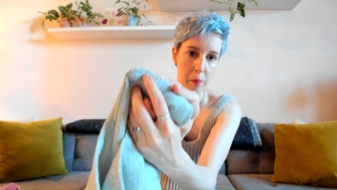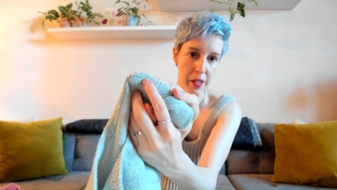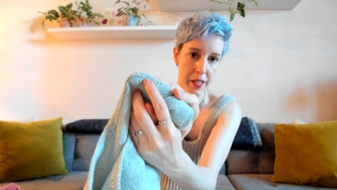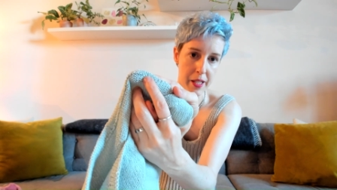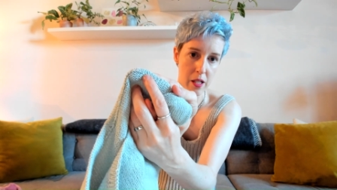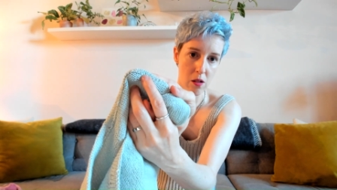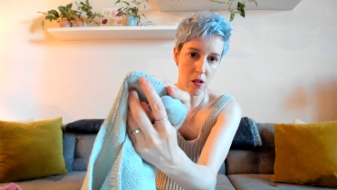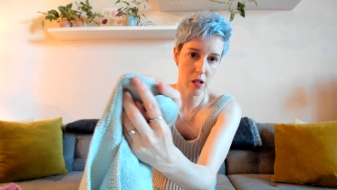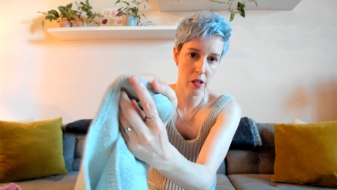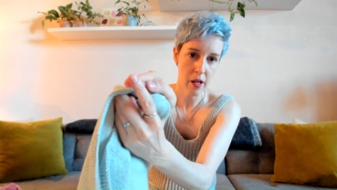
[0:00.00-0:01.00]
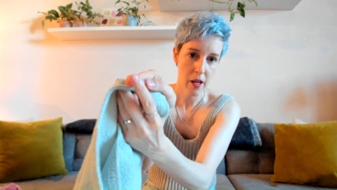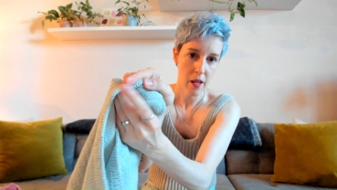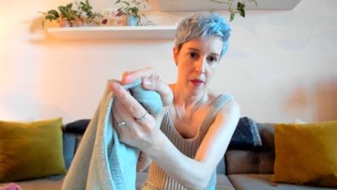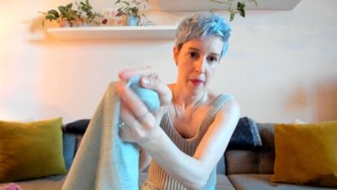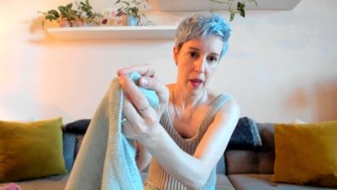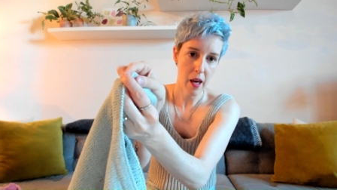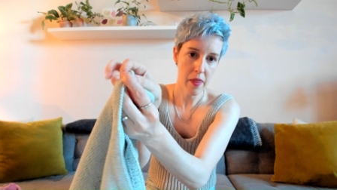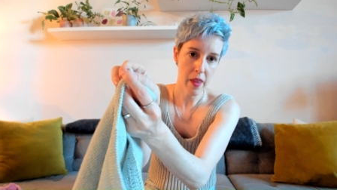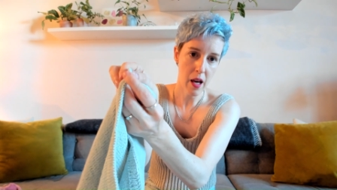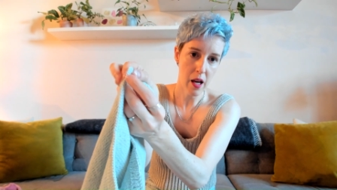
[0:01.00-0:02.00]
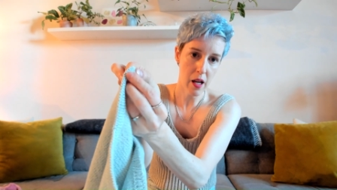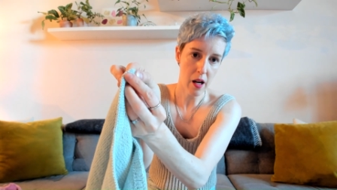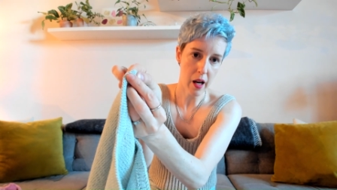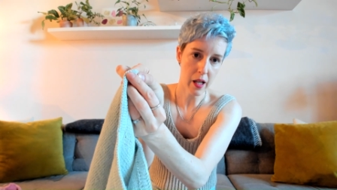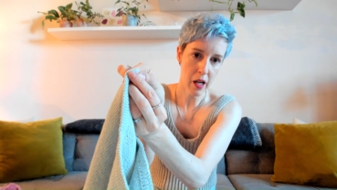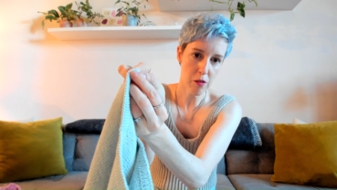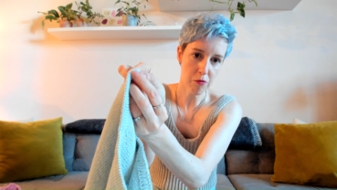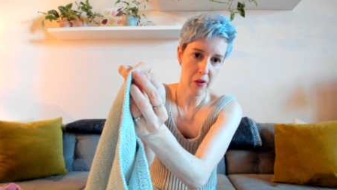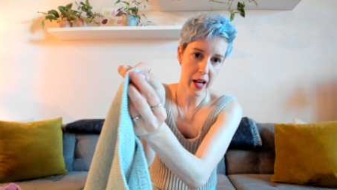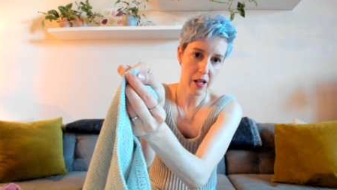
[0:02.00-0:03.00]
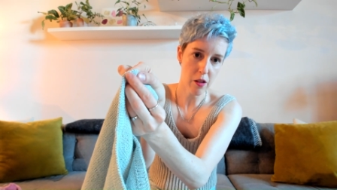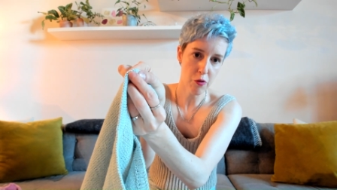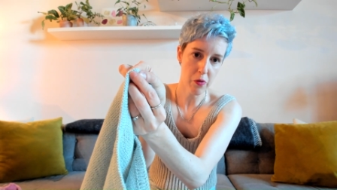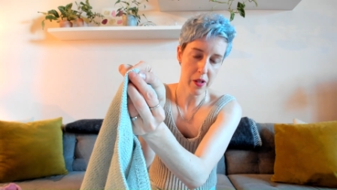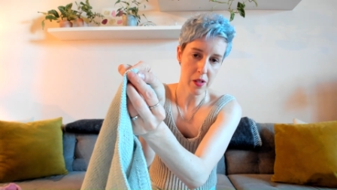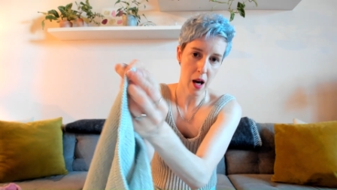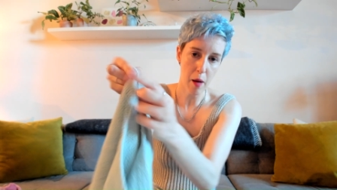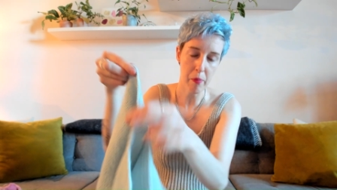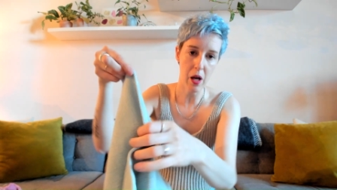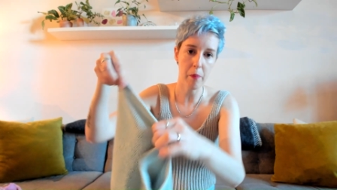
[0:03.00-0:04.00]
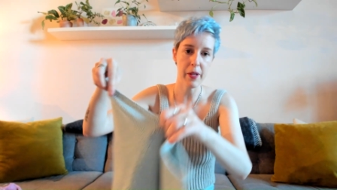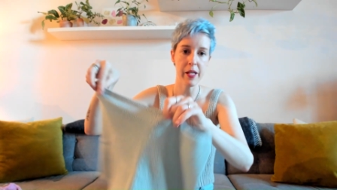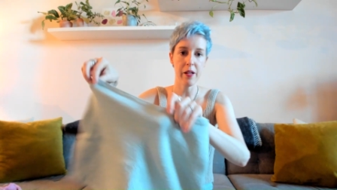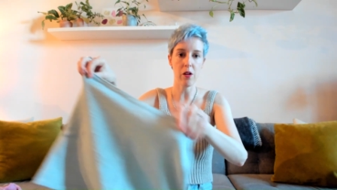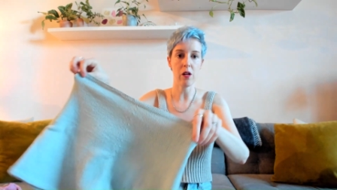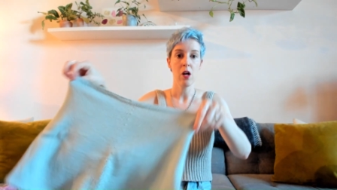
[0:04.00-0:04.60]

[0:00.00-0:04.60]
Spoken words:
here, and then I kind of ran it through the top up here.